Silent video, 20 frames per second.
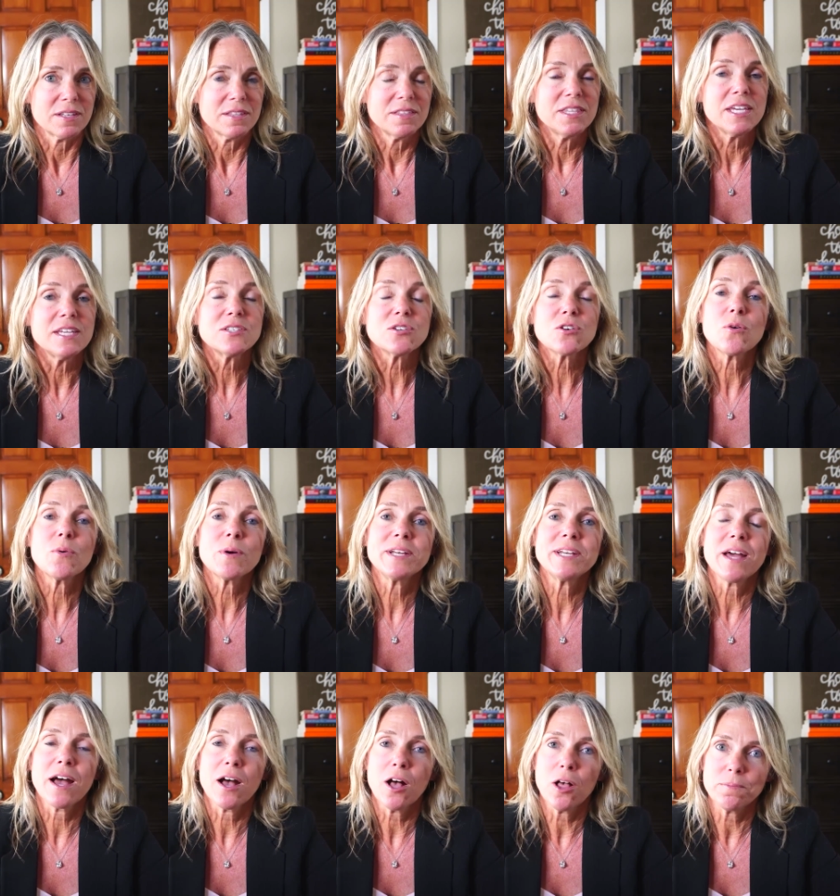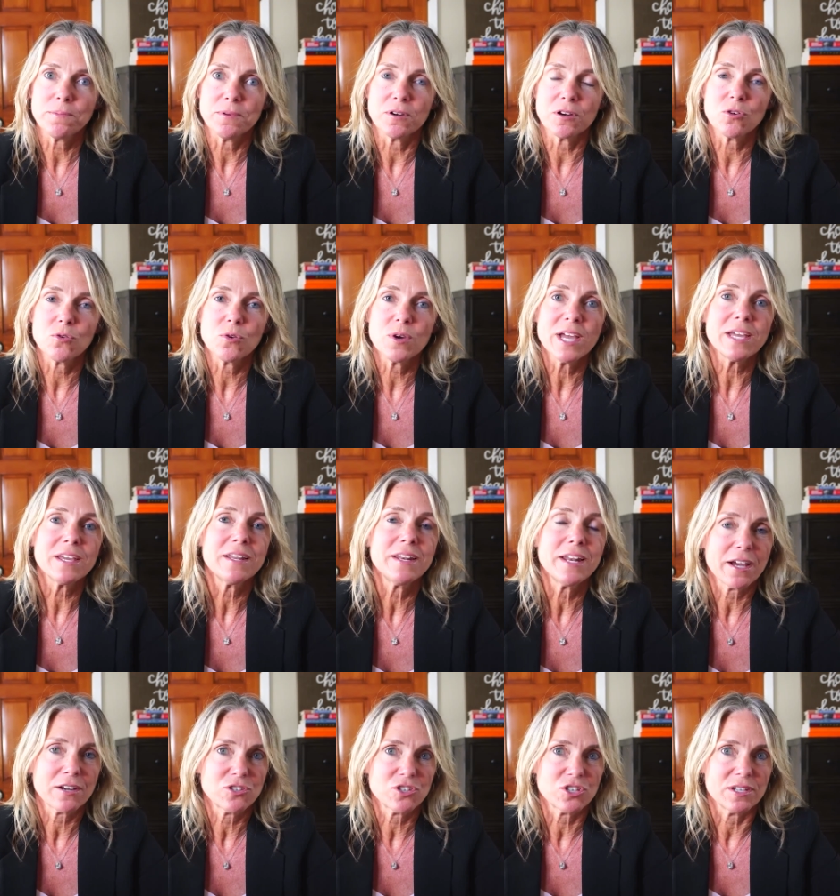These are going to help you to create
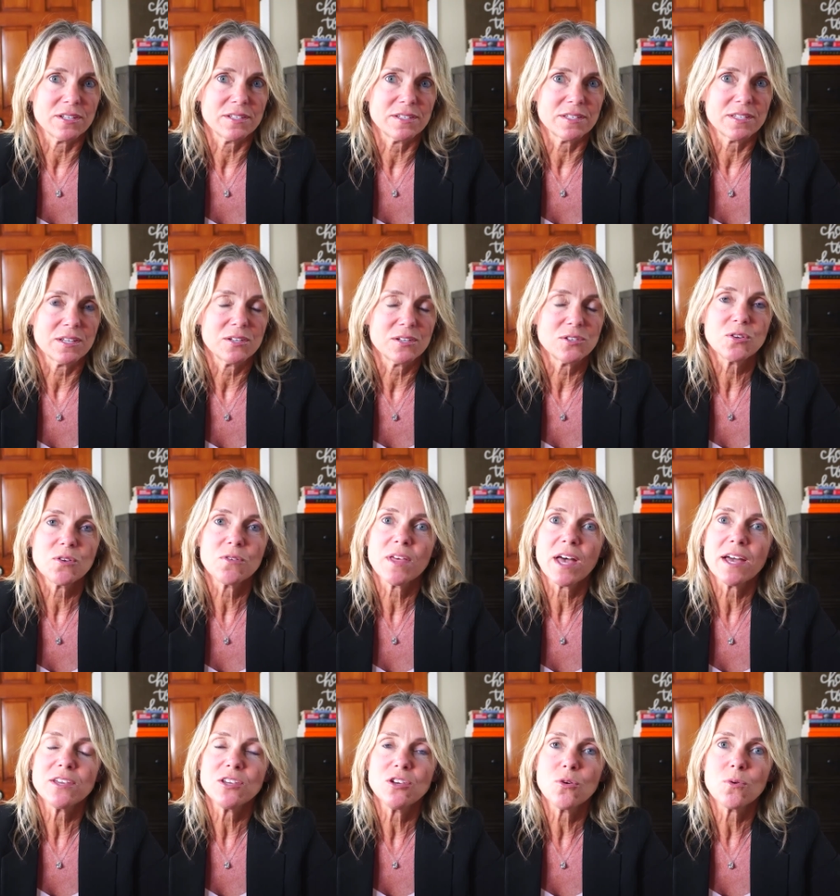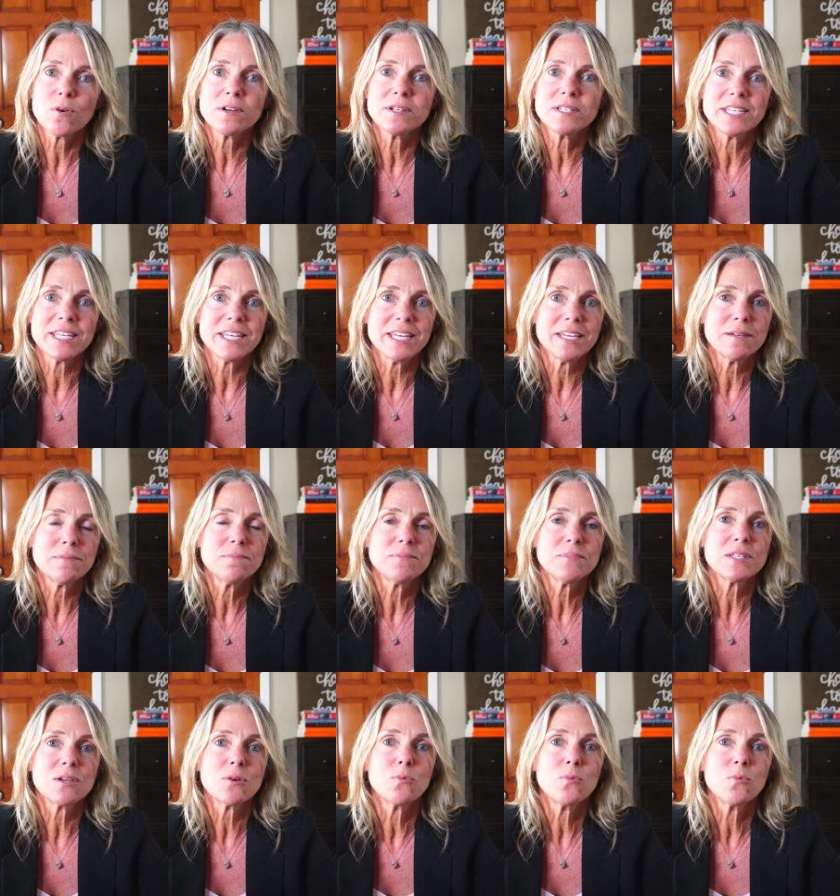connections so that your teams